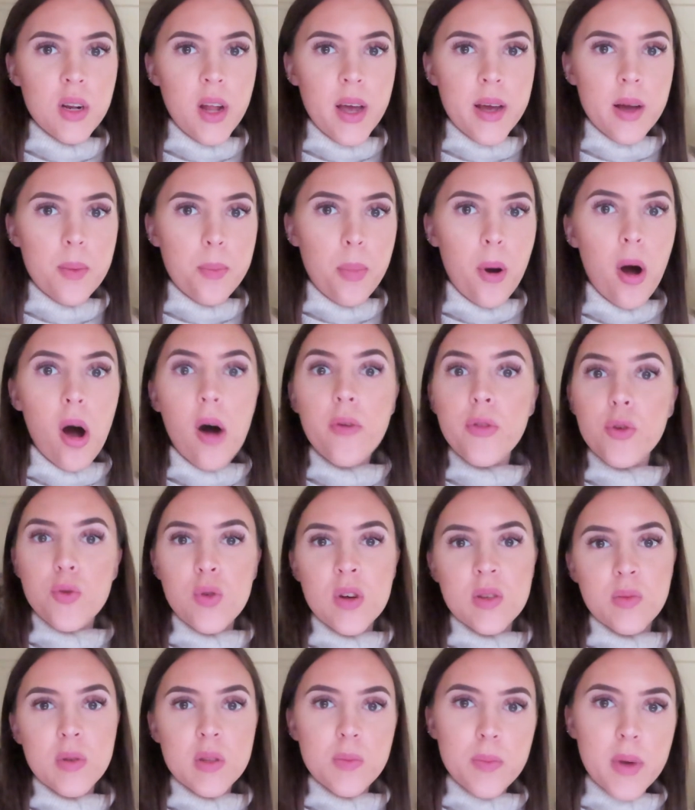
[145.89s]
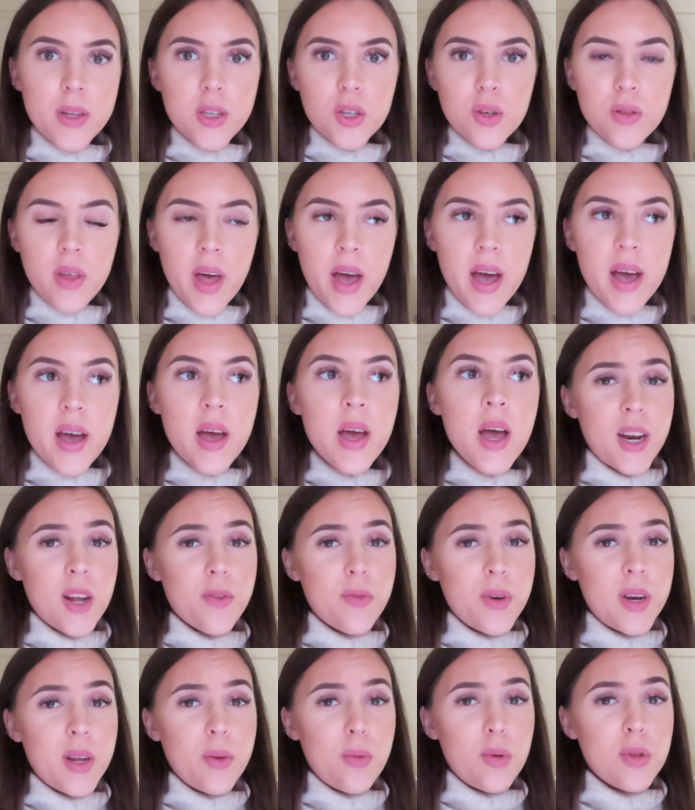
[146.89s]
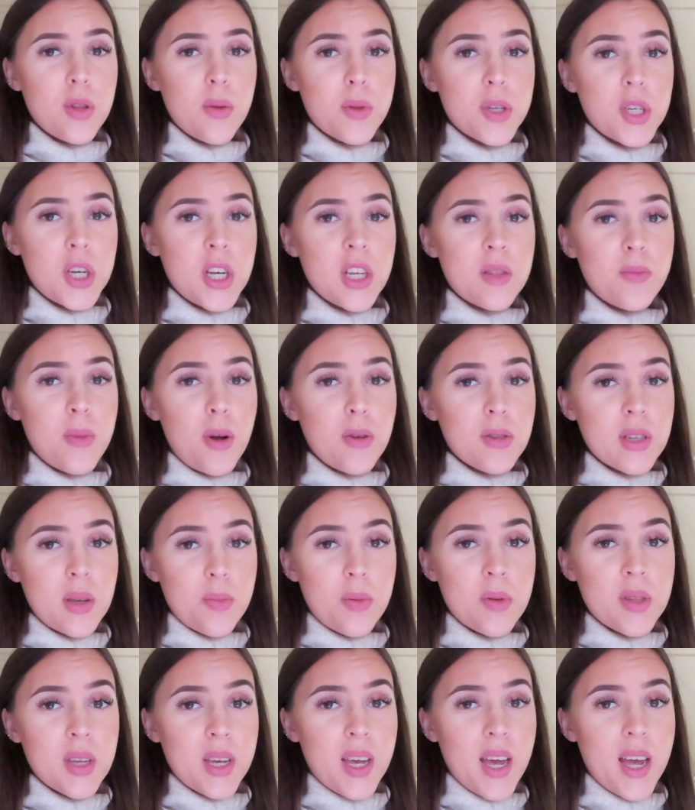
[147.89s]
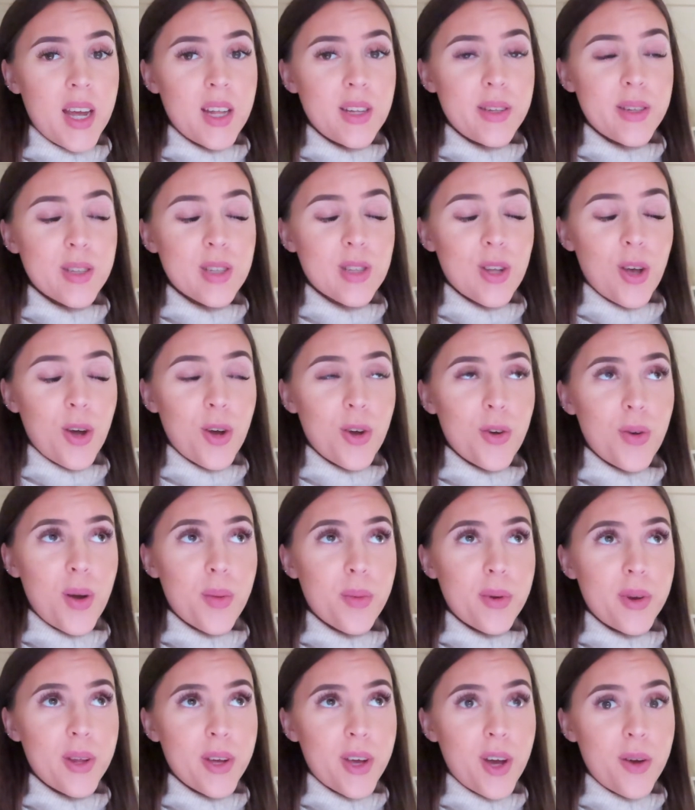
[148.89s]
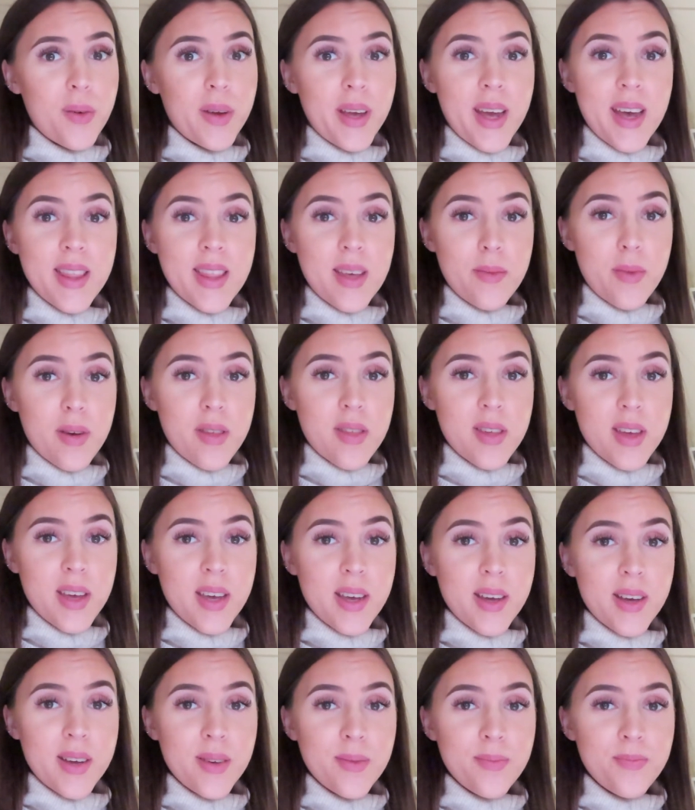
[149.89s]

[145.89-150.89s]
like, part of the Christmas menu there, and I really want the cheese melt dippers again, so I'm gonna go and get them, I think.